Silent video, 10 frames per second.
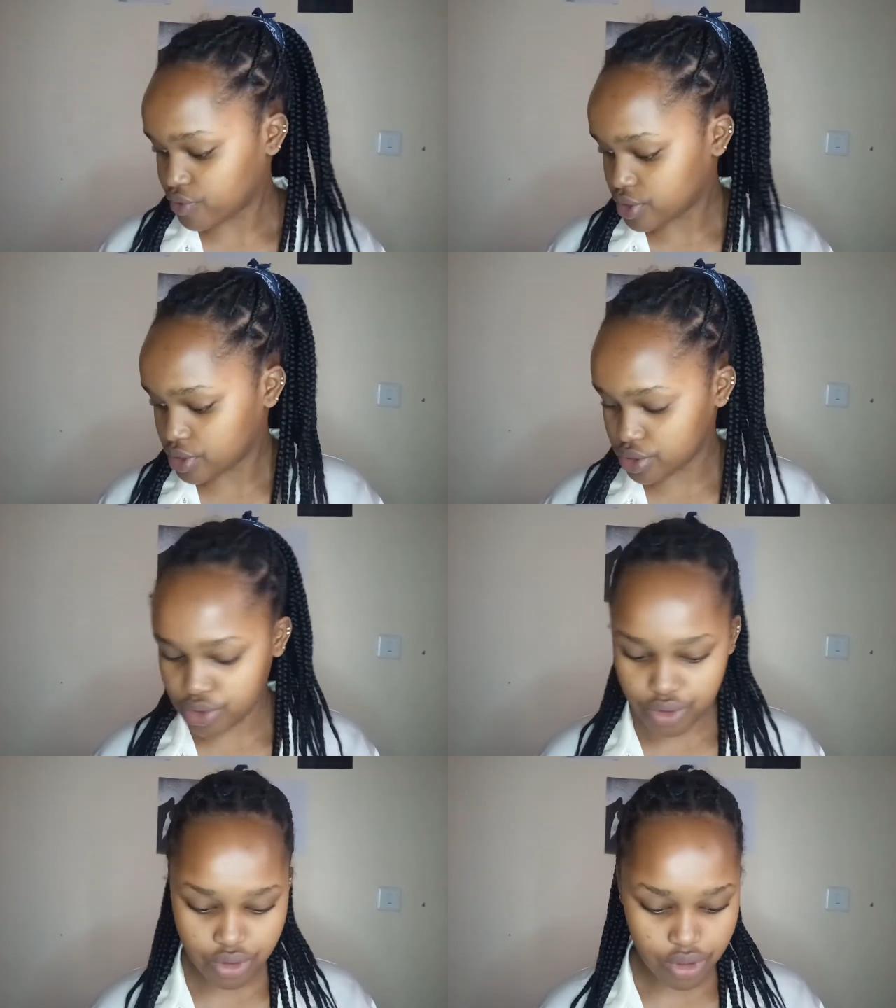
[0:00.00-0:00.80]
This
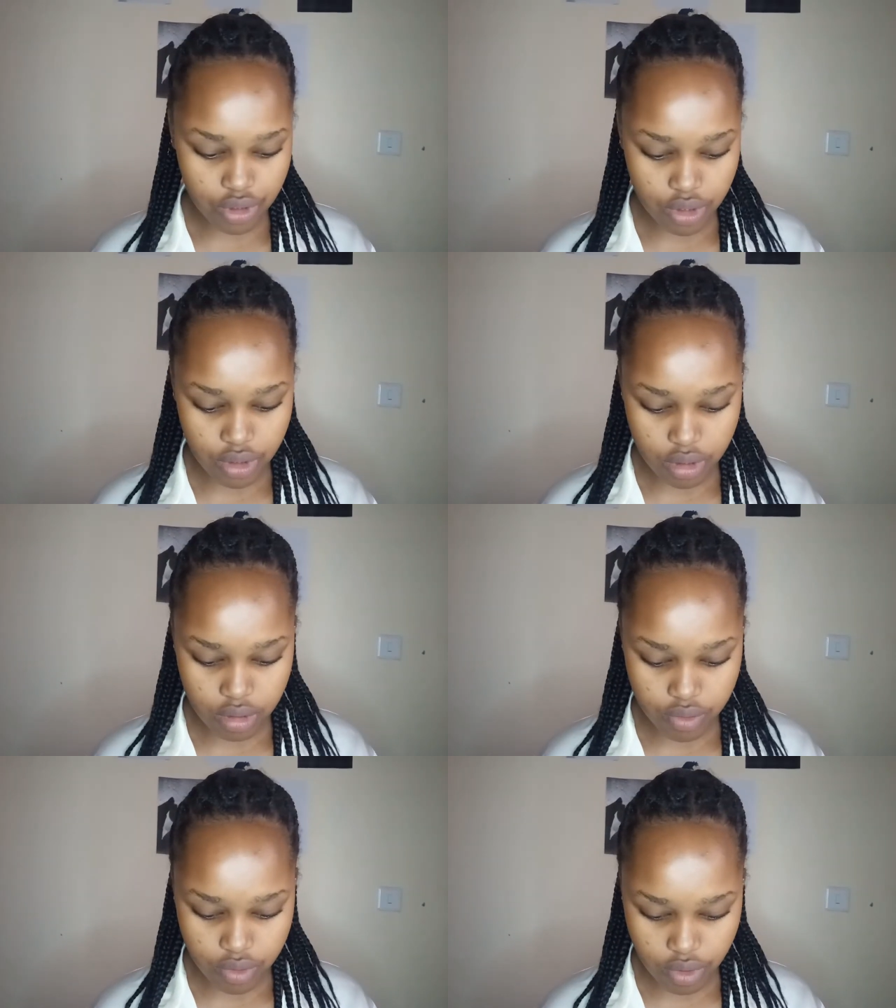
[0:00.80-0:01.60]
tutorial
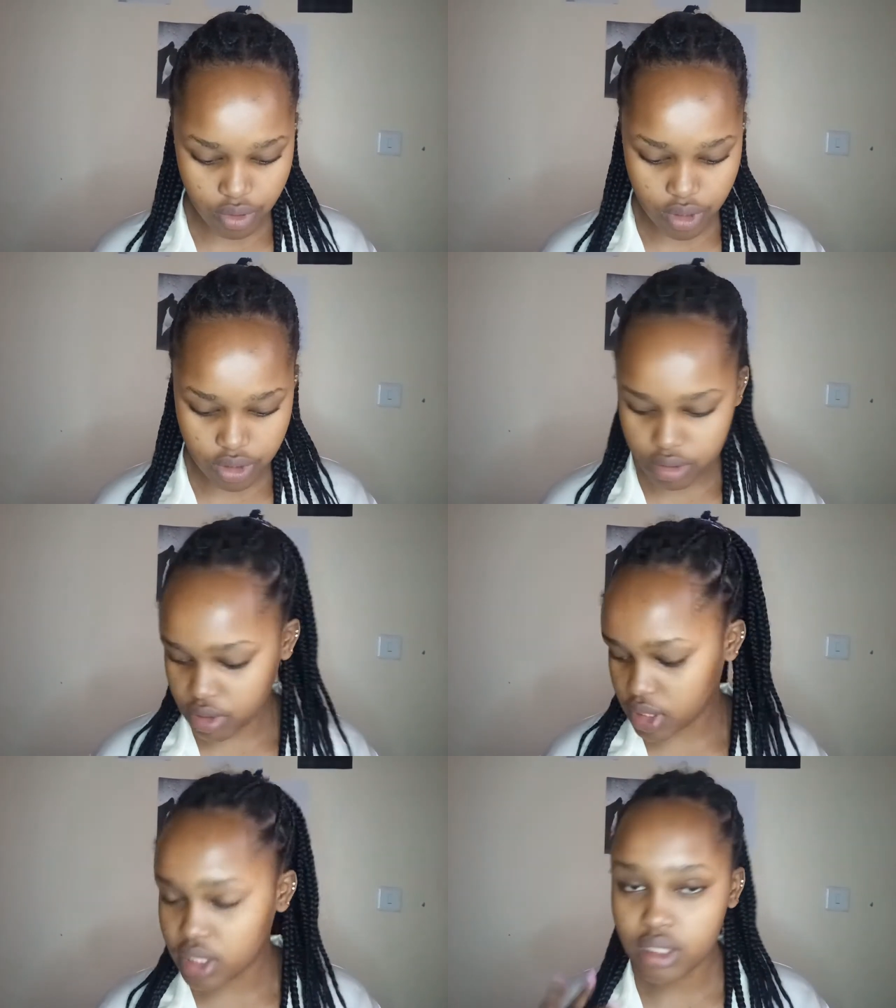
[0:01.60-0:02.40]
we're going to
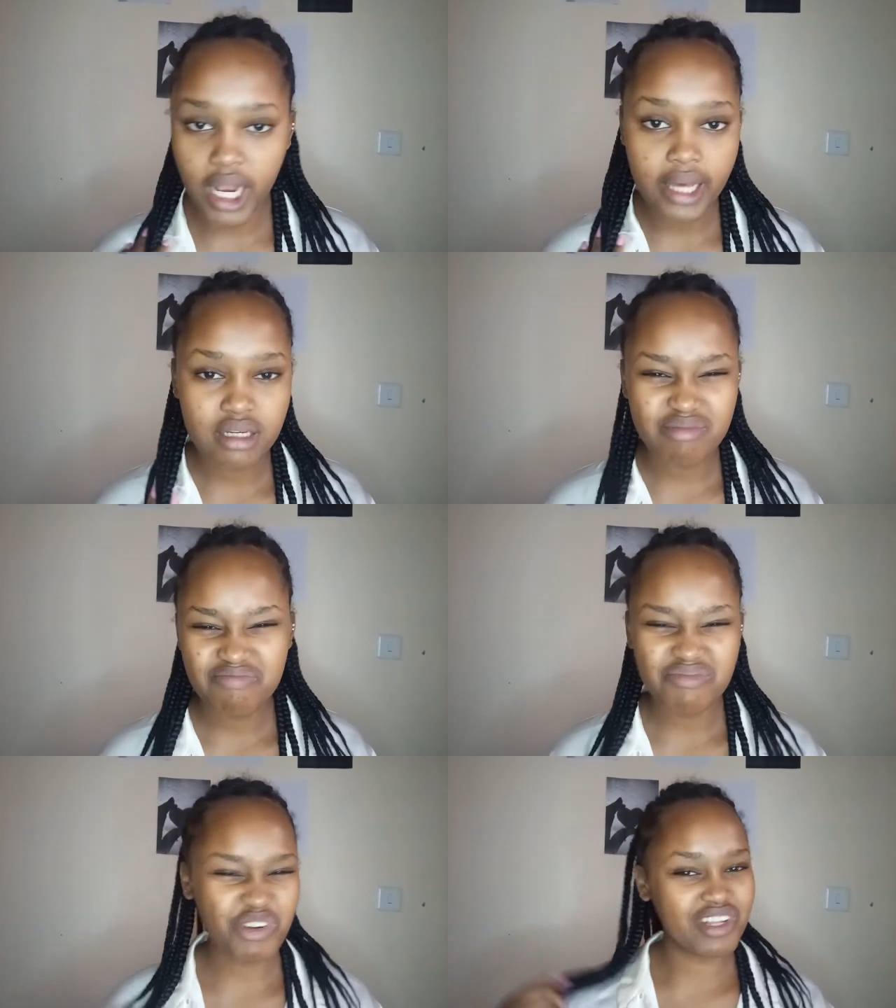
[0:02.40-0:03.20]
need like
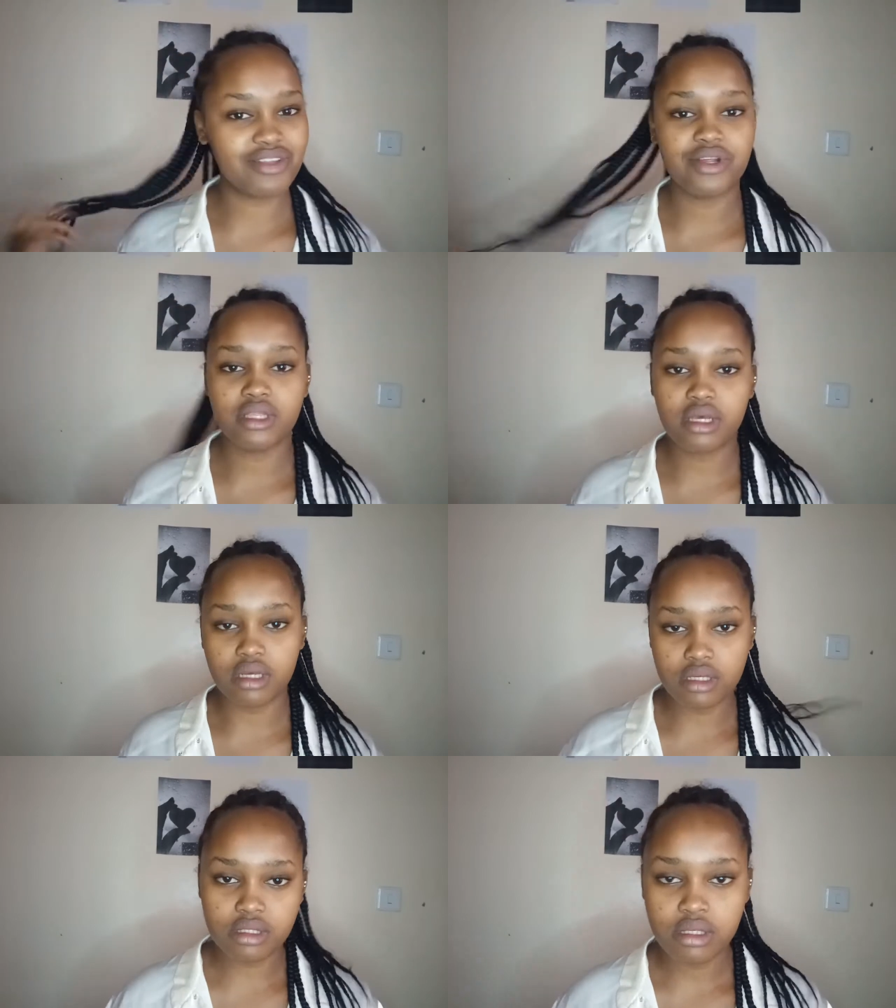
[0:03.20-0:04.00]
only 3
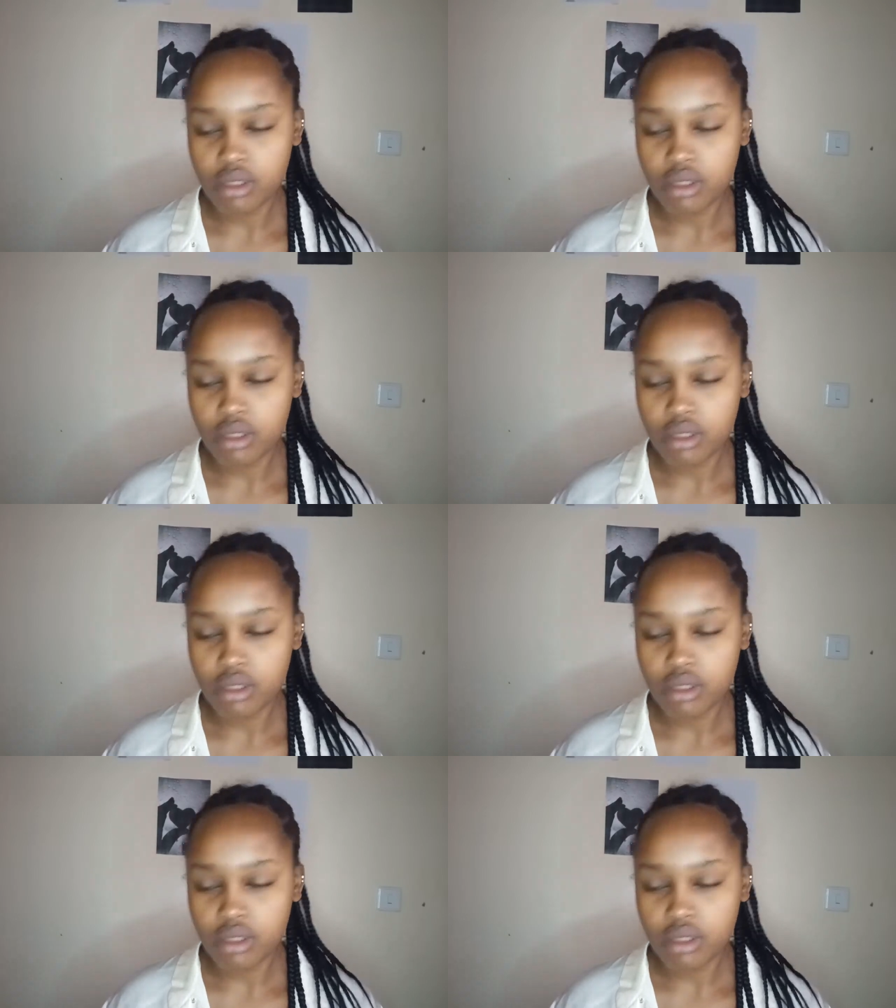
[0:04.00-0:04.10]
things.